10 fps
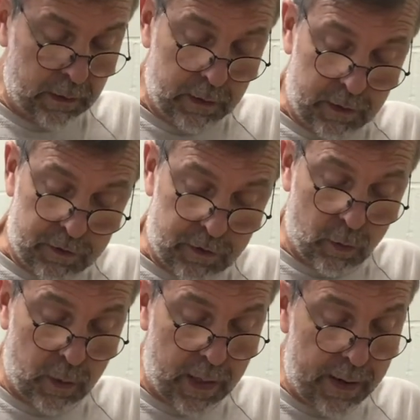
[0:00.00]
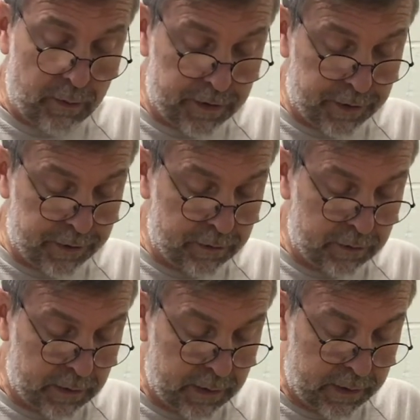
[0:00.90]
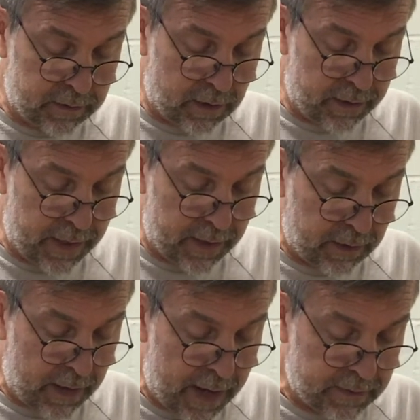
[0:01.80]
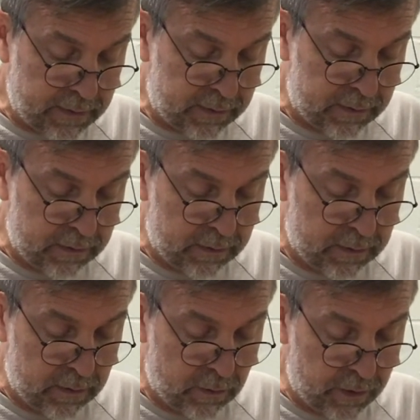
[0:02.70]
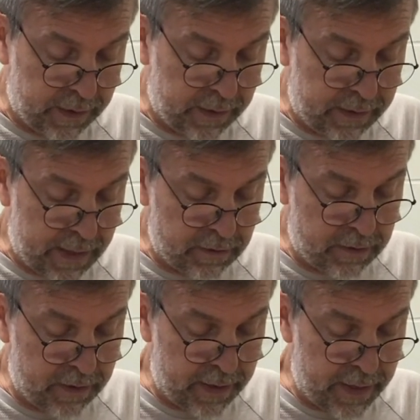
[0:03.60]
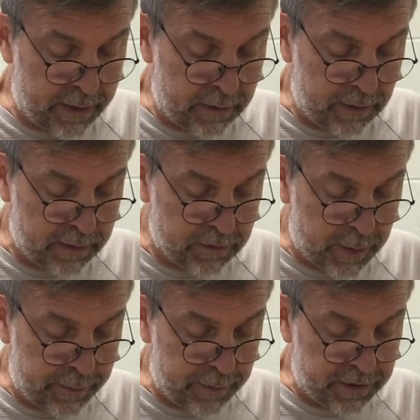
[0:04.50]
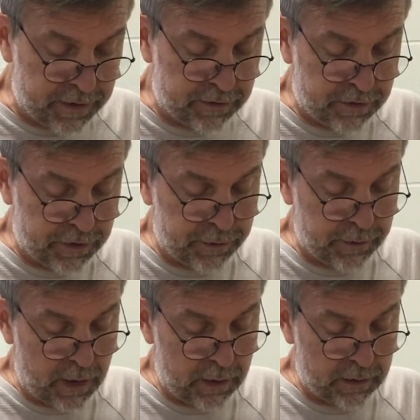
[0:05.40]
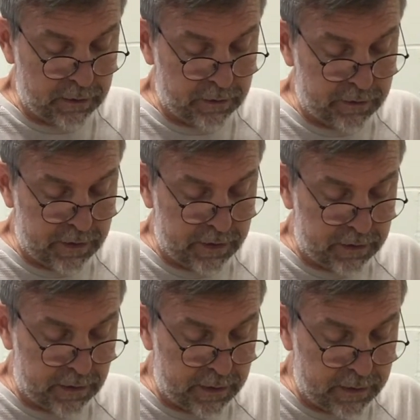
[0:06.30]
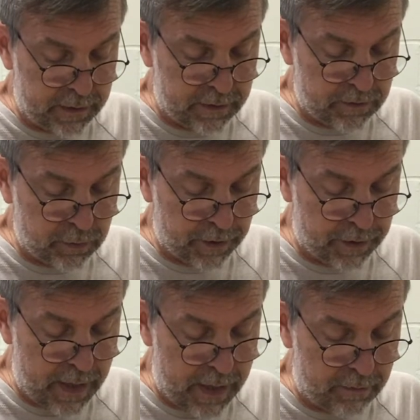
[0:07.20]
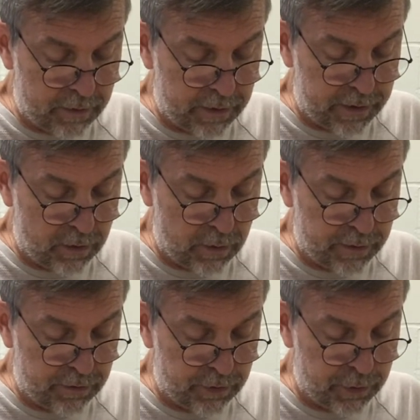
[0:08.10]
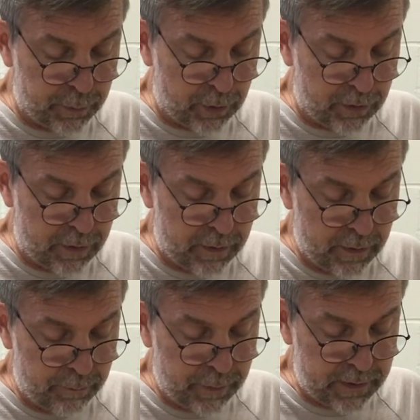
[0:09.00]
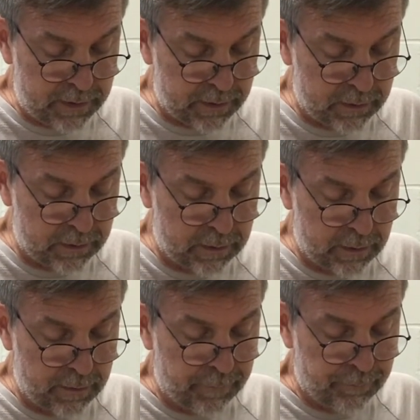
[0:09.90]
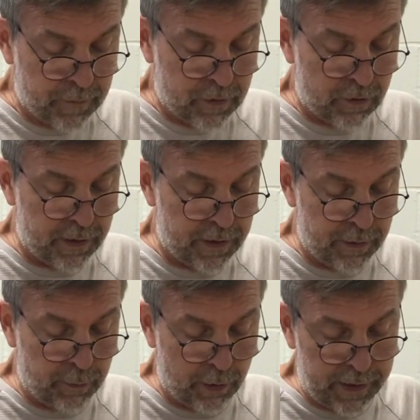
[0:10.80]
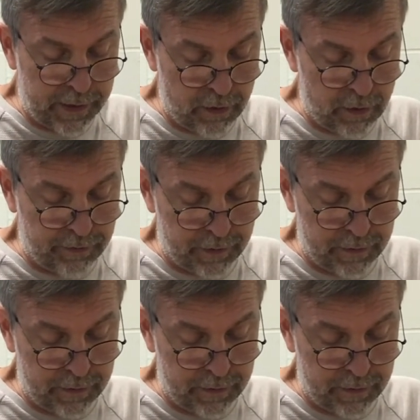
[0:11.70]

So what I would do is on that last, when you get down to the end, is maybe just do a little stitch like this where you're not really going through both pieces, so that you bring it over